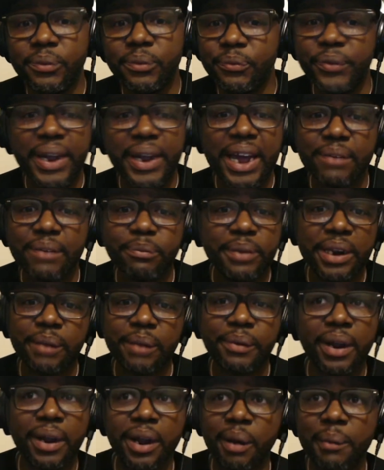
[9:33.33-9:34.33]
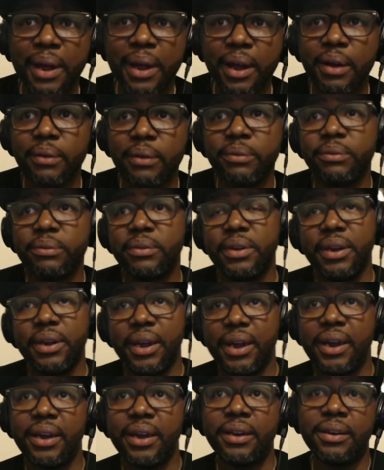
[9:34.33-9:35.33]
we haven't been able to come out,
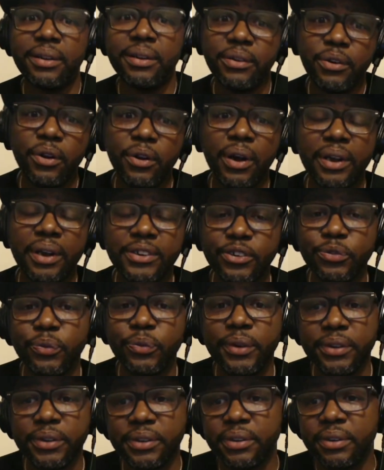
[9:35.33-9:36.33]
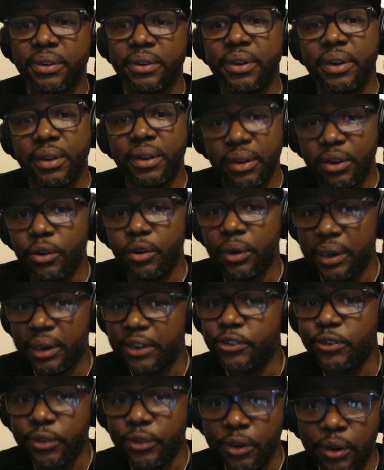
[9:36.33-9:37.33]
and I just wanted to
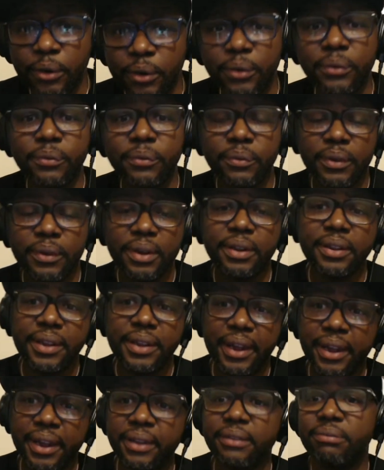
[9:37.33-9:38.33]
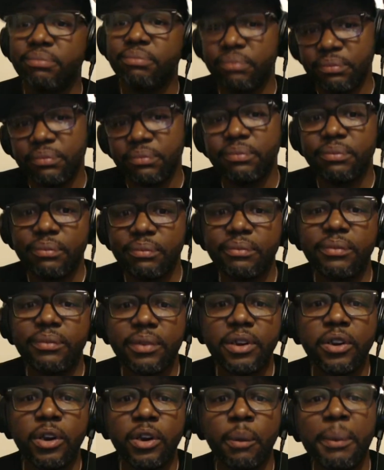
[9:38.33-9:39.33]
let you know that
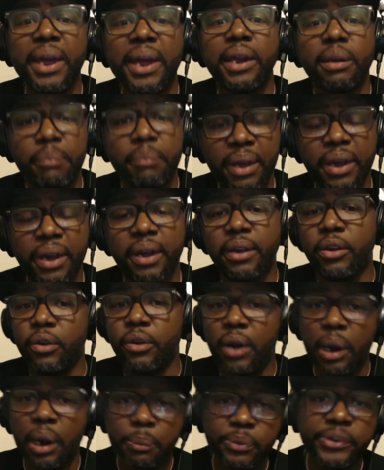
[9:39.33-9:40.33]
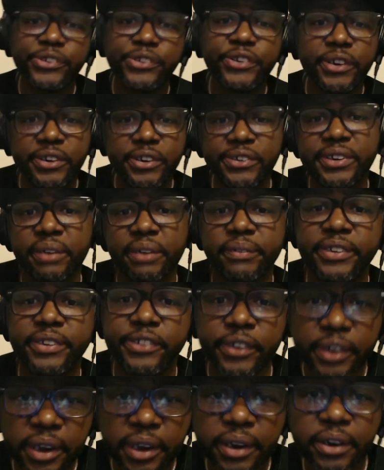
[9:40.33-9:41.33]
man to man, I appreciate your
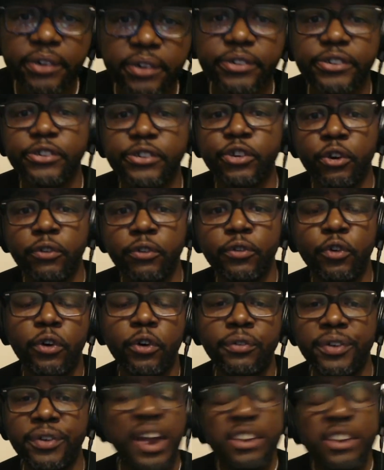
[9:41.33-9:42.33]
17 years and so forth. No.